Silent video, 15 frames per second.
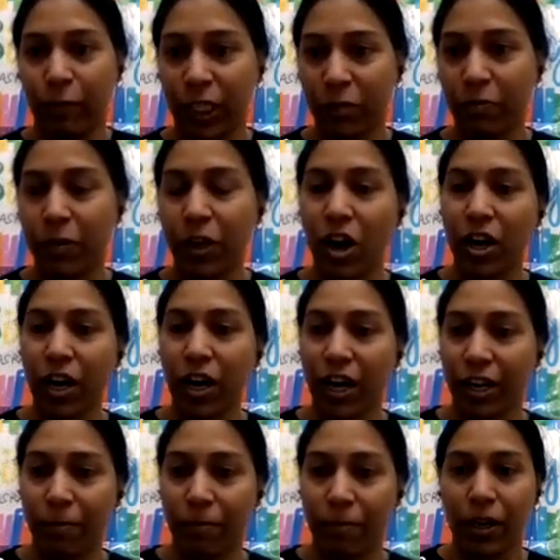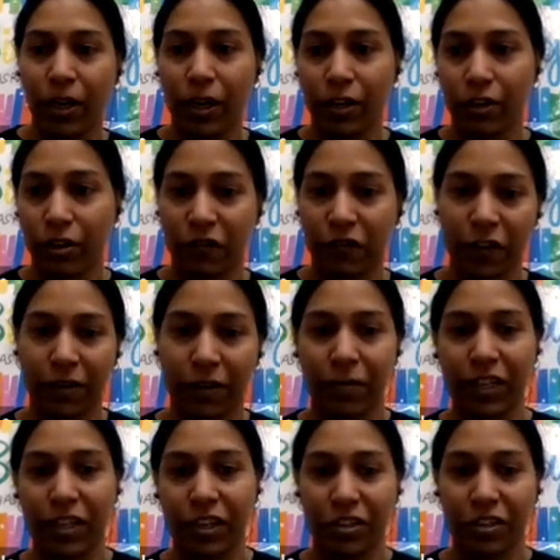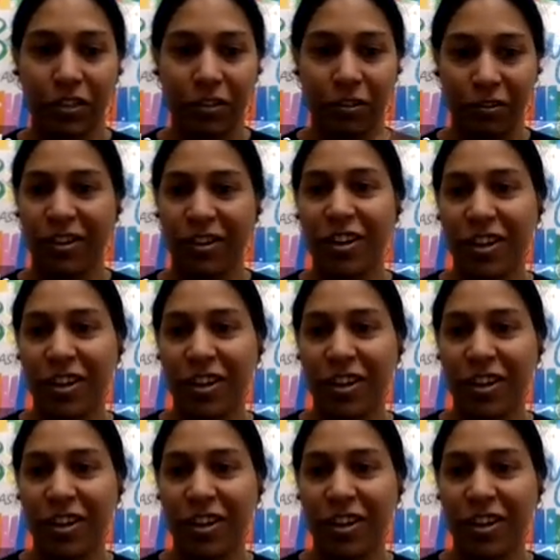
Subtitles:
much beyond NLP and software applications,